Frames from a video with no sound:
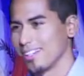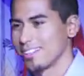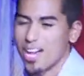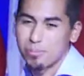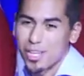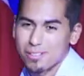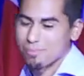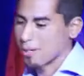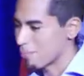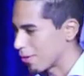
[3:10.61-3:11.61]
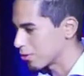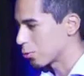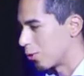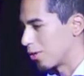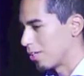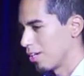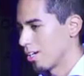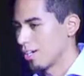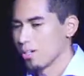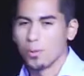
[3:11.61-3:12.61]
Yeah, my parents were
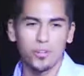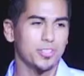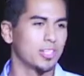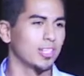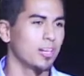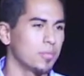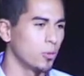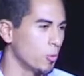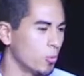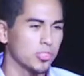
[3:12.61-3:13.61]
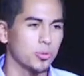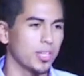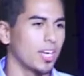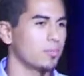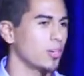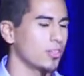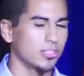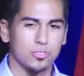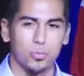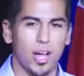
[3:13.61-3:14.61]
wealthy in Colombia. Once we came here,
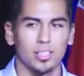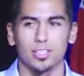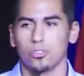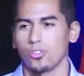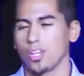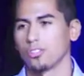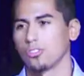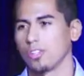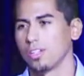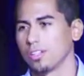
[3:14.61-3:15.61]
things radically changed.